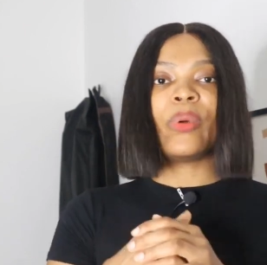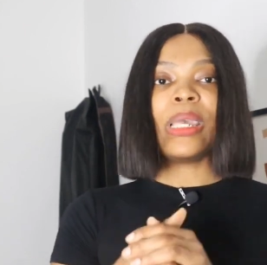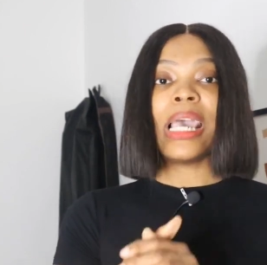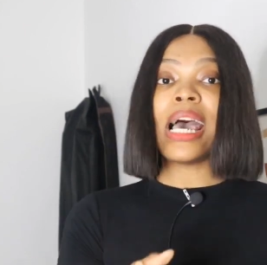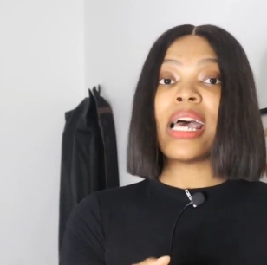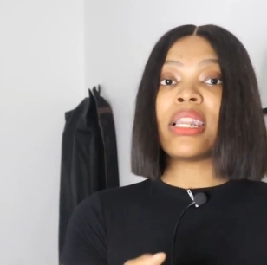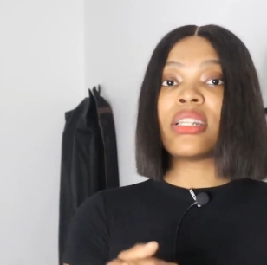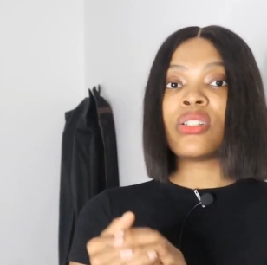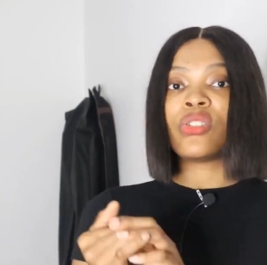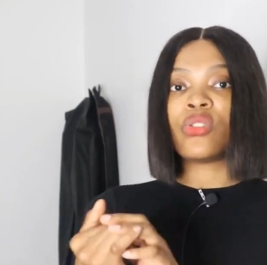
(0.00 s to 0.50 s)
we
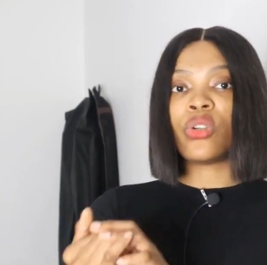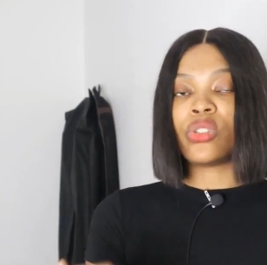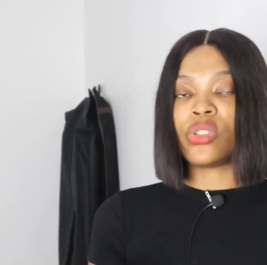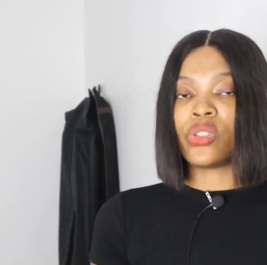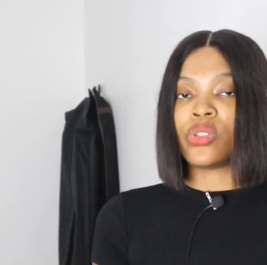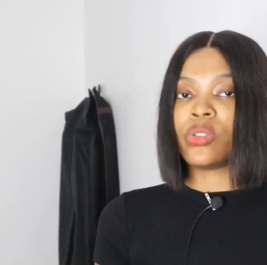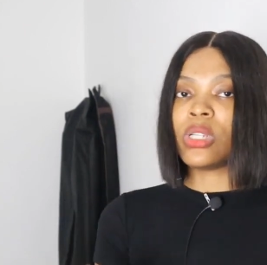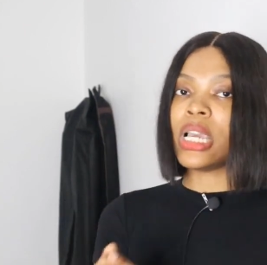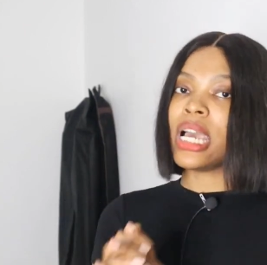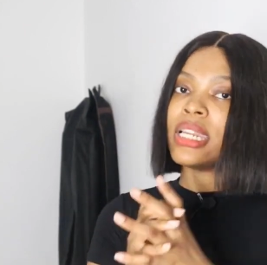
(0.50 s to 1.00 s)
had
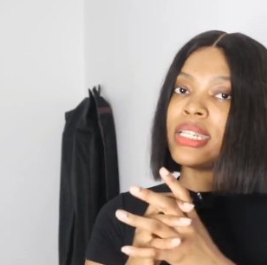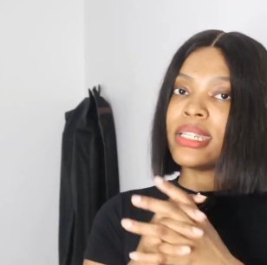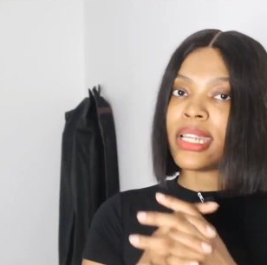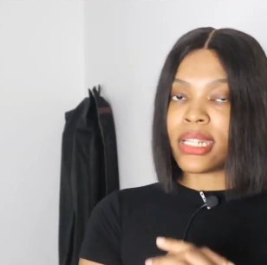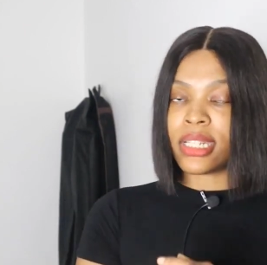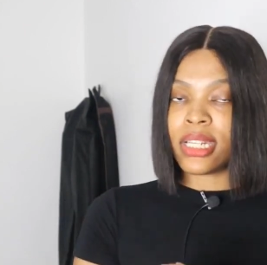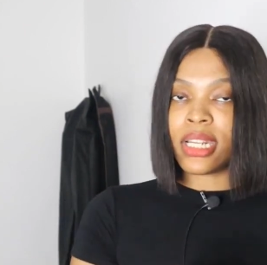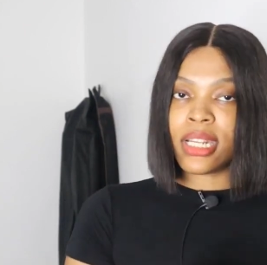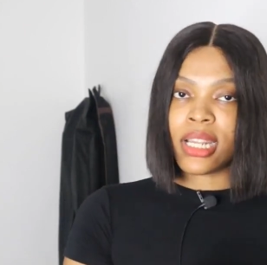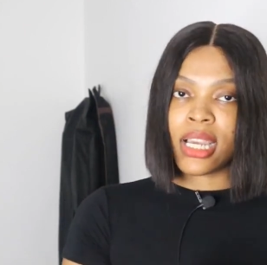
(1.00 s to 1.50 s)
Dotun and
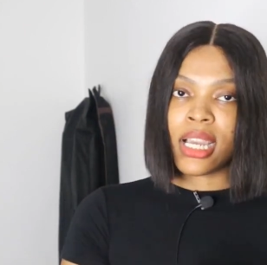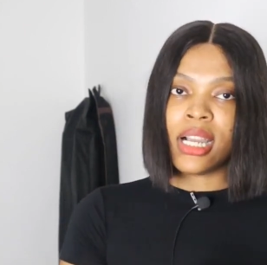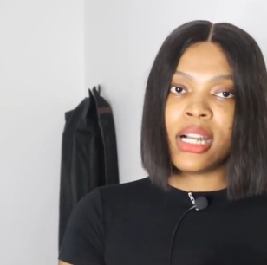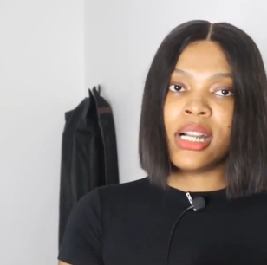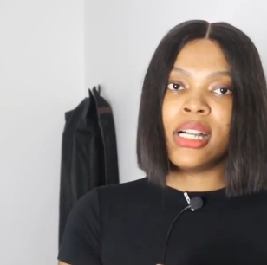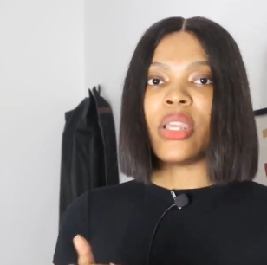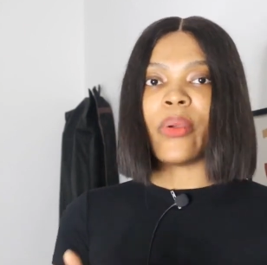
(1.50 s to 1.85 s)
Daniella.